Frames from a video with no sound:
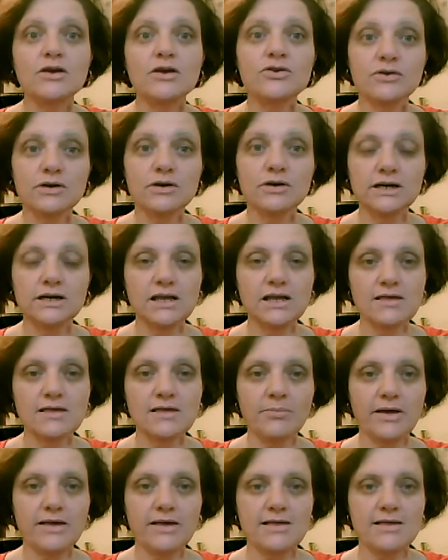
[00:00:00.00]
you're going to need
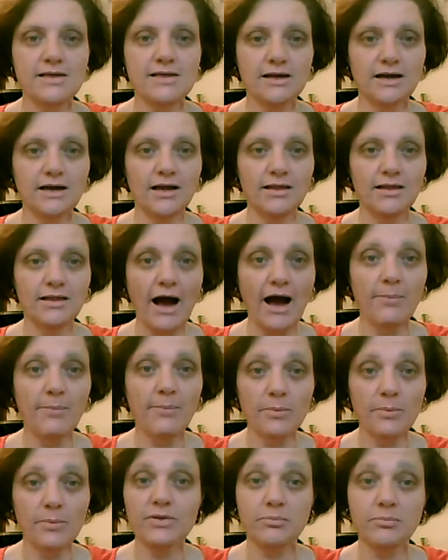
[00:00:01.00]
some place that's going to allow
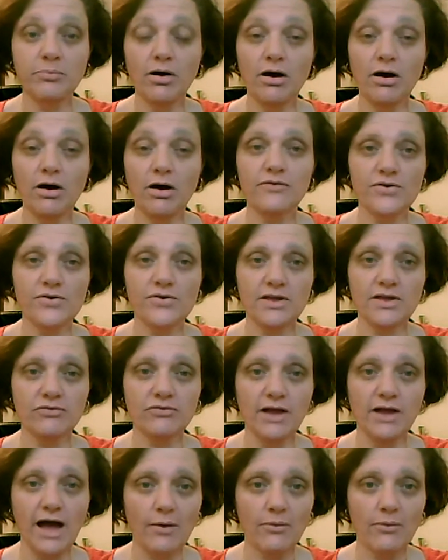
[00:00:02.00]
people to park for
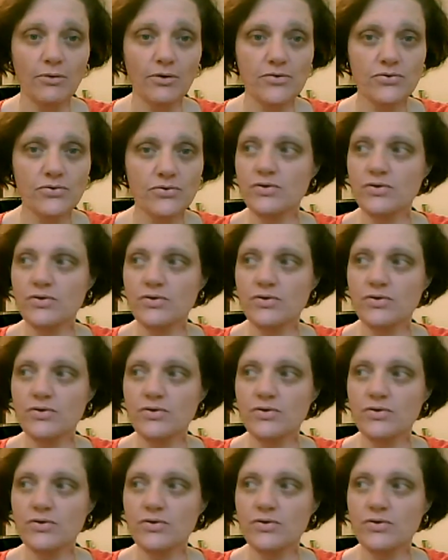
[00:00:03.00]
several hours.